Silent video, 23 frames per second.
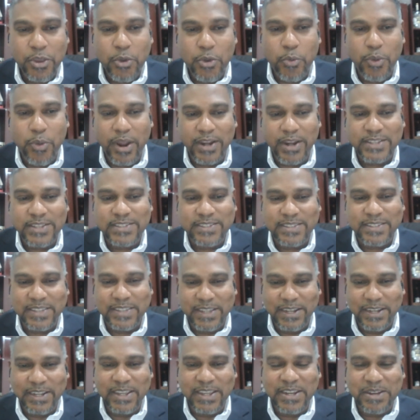we are
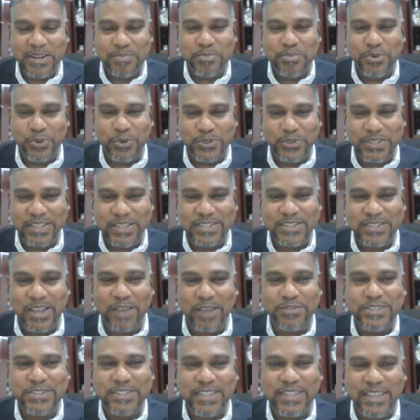still in the process
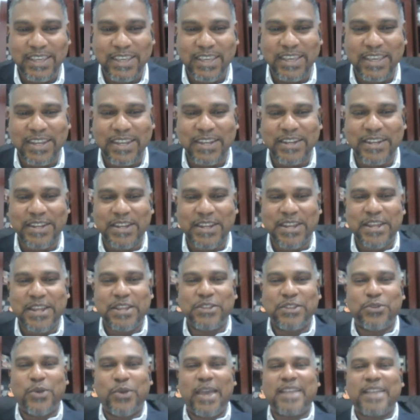of seeking
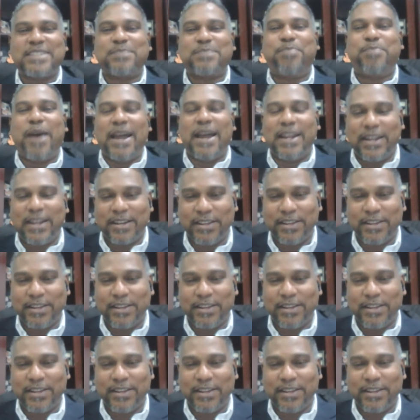to expand